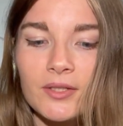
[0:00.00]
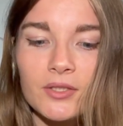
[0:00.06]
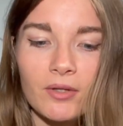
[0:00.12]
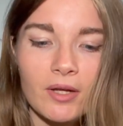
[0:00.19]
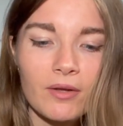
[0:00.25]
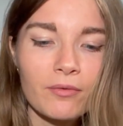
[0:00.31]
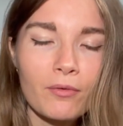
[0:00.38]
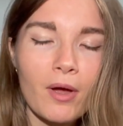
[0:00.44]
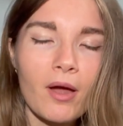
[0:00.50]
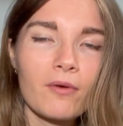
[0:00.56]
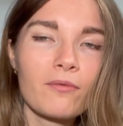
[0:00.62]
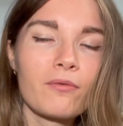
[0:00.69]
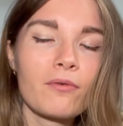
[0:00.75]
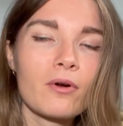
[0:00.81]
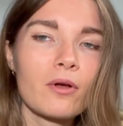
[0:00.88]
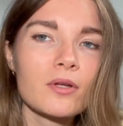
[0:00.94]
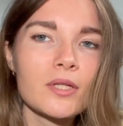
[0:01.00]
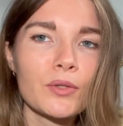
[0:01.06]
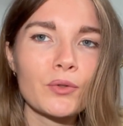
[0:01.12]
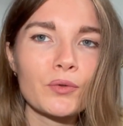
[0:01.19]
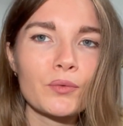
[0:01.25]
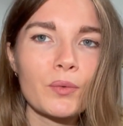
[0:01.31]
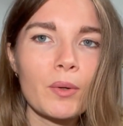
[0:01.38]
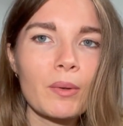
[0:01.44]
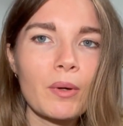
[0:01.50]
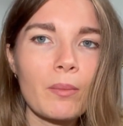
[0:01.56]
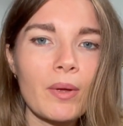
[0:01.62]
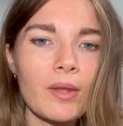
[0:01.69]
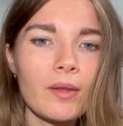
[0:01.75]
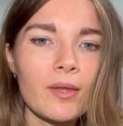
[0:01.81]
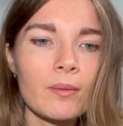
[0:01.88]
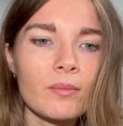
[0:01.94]
so if you have flaws, I don't worry
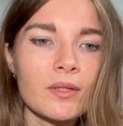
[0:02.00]
about them,